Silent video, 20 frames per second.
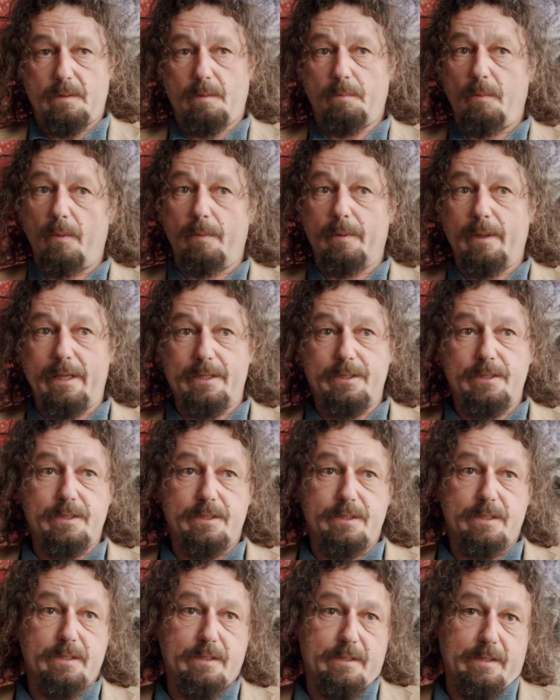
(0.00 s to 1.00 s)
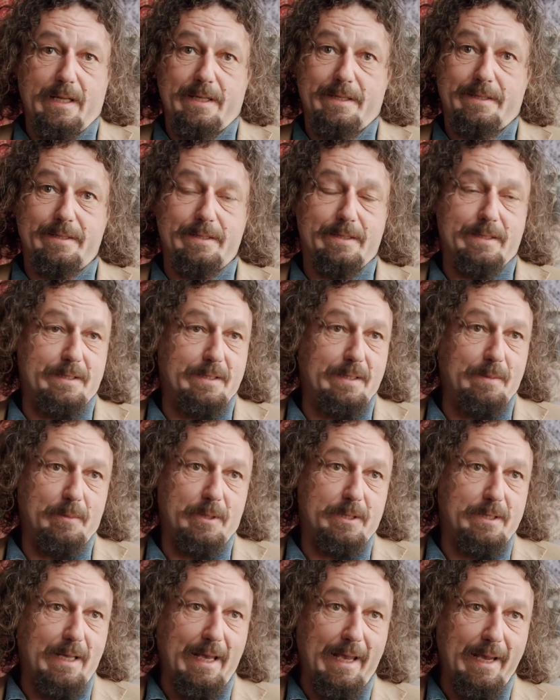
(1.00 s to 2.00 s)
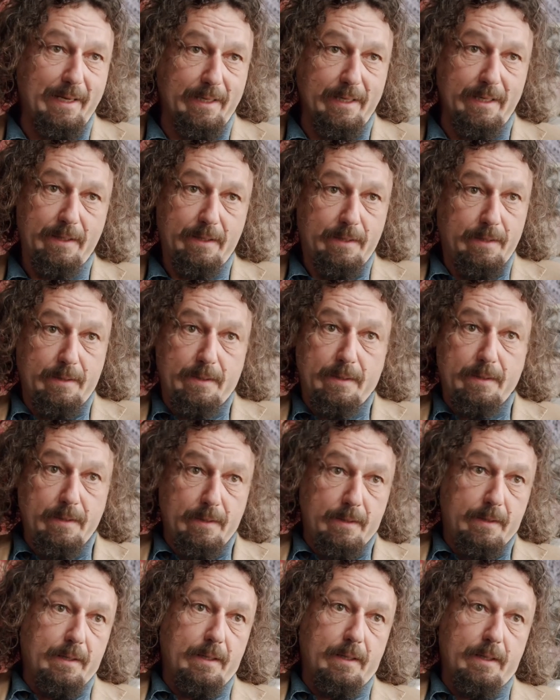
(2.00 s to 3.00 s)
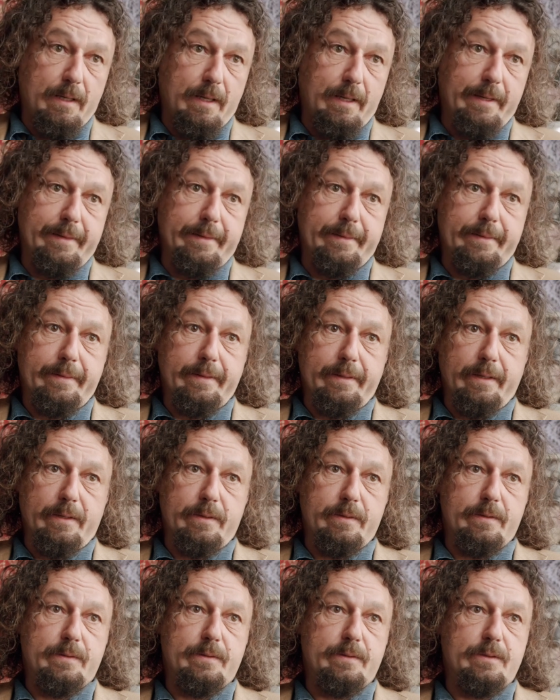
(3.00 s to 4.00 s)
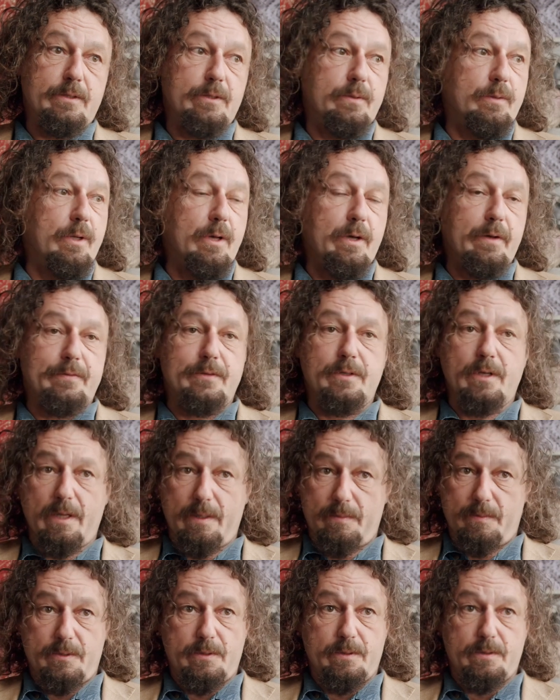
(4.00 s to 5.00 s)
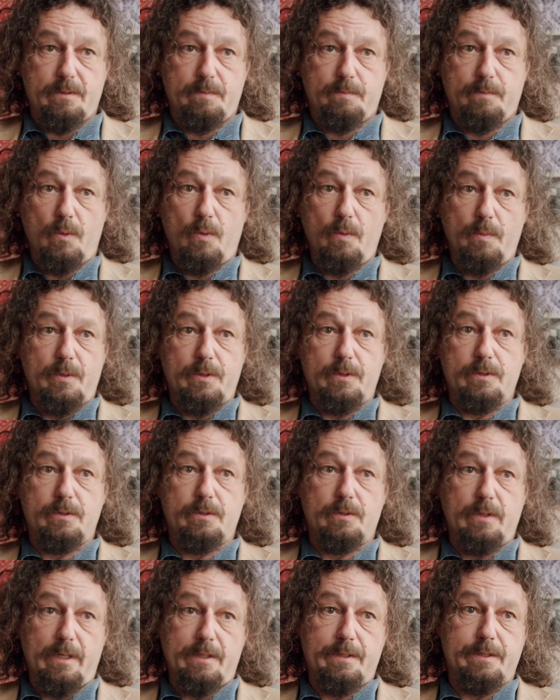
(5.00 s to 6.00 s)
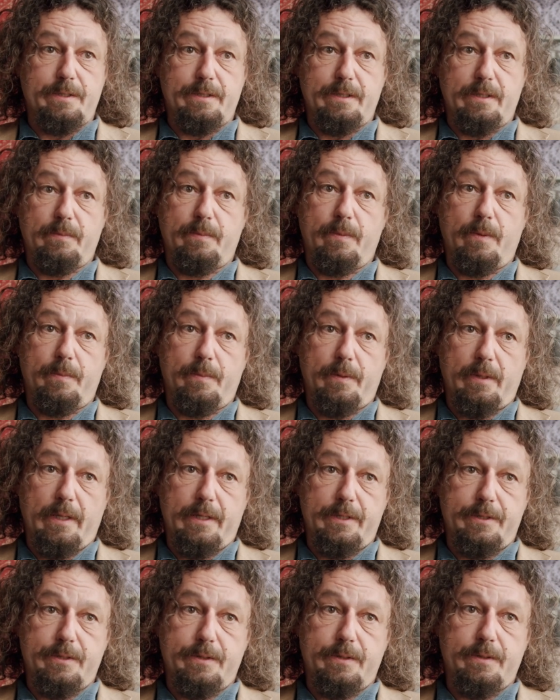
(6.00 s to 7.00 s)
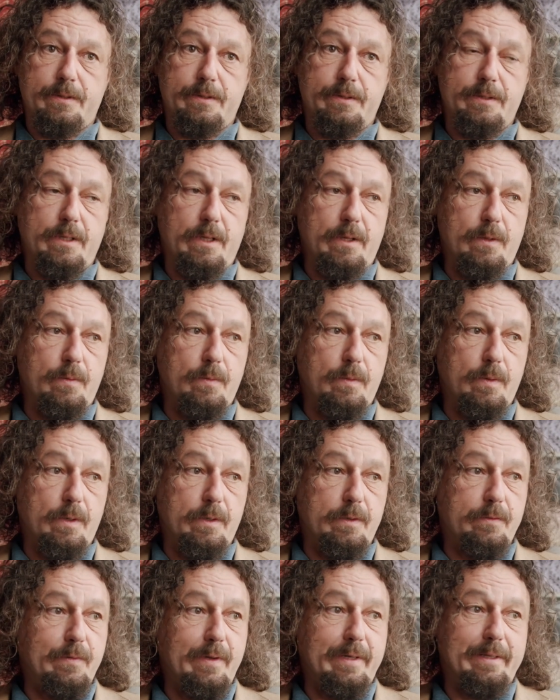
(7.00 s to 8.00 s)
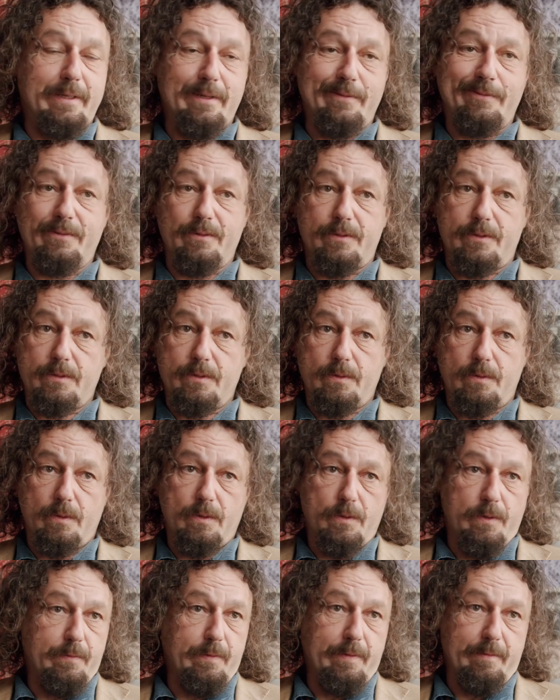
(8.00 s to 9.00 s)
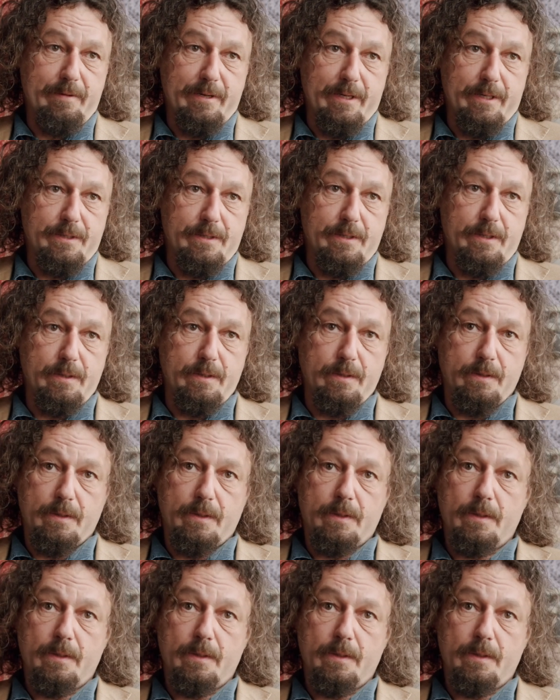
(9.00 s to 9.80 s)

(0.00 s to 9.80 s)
population density is similar to Hackney in London, you know, it's 2.5 times Bournemouth's density of population. So it's very different to a lot of areas in